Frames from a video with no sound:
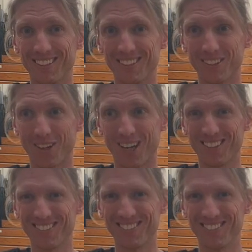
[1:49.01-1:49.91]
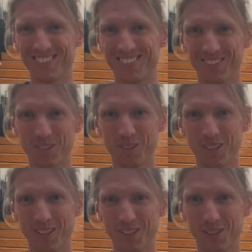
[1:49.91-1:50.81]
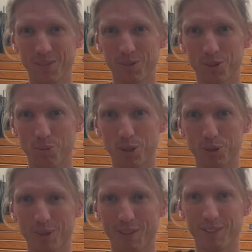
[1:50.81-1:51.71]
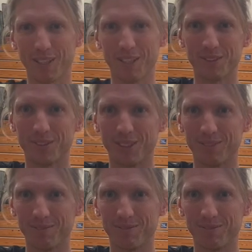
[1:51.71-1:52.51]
Is it hard? Mr. Bertram's having to concentrate.